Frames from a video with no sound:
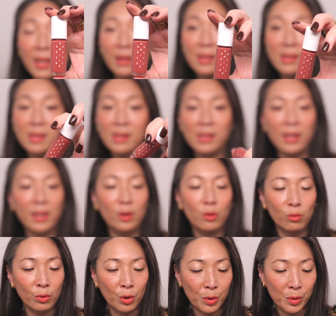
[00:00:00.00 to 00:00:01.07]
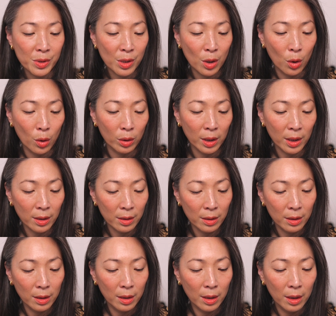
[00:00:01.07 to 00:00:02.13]
and this is in Rose Kola.
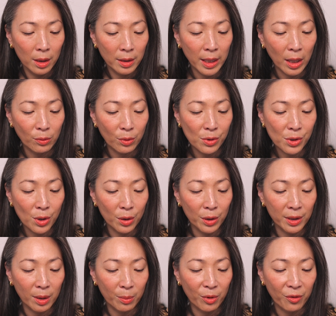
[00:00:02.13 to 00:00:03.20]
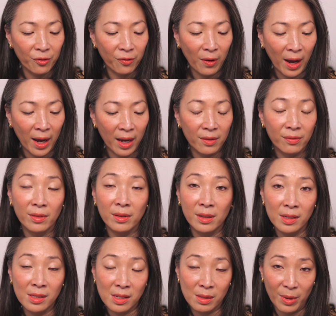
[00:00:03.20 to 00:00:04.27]
Yeah, Rose Kola number five.
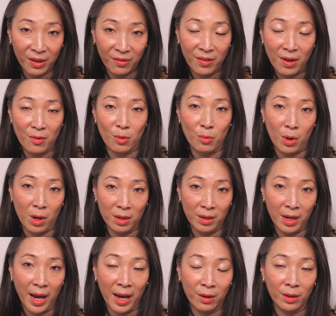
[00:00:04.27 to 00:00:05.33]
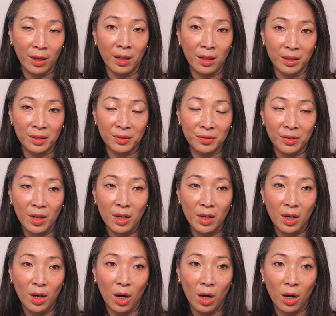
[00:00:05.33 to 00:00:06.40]
This is my favorite one out of
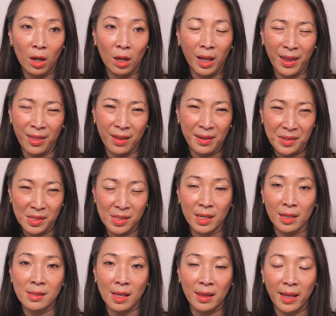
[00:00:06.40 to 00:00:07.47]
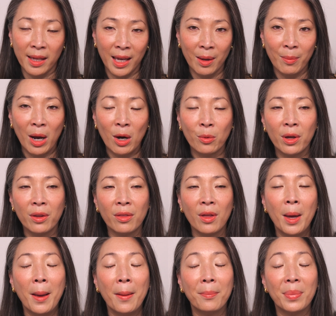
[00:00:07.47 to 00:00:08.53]
all, I think, six that they came out with
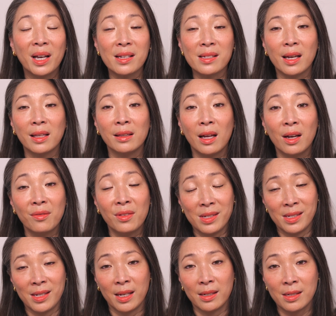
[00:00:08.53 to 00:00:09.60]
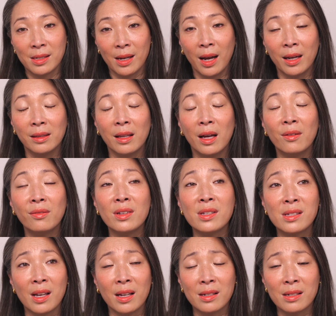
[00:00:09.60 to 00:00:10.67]
because I love the scent. I love the
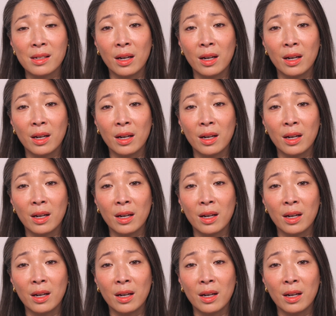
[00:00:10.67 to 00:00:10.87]
scent